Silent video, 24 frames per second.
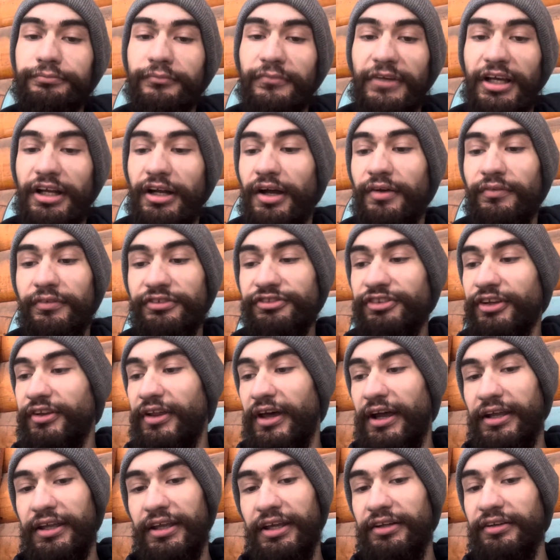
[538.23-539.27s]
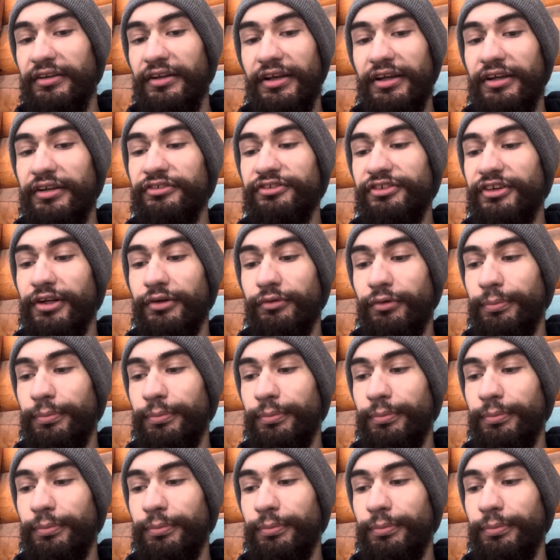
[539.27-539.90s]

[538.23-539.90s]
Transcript: And obviously that Kindig's going to